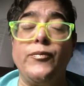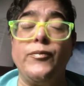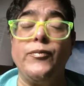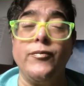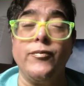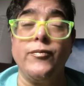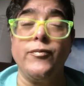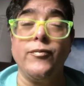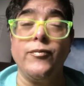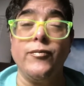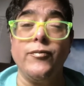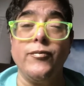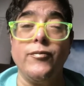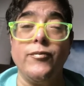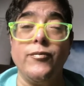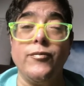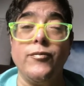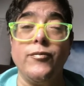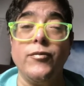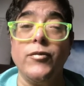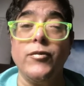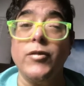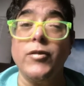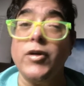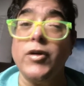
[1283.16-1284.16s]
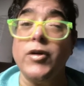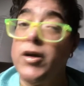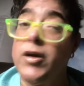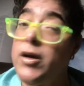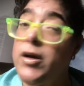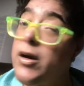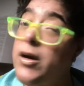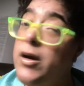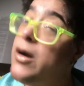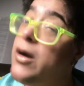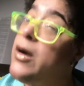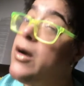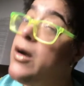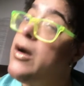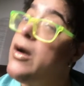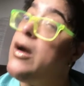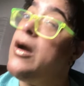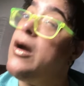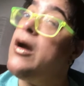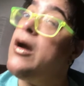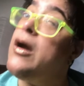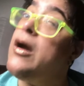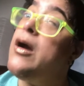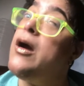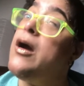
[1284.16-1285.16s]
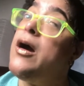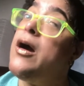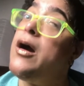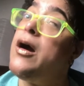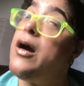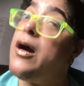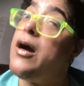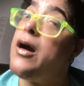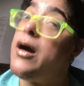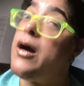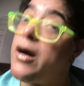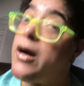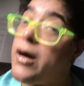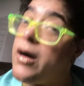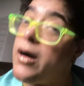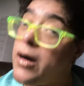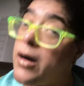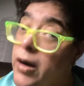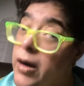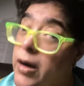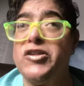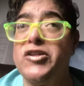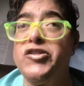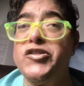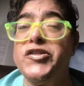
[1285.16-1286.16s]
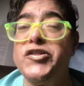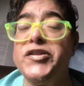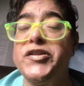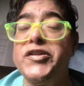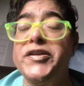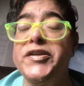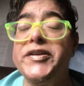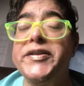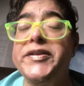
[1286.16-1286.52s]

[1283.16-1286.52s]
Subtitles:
Are you keeping your heart in suspended animation,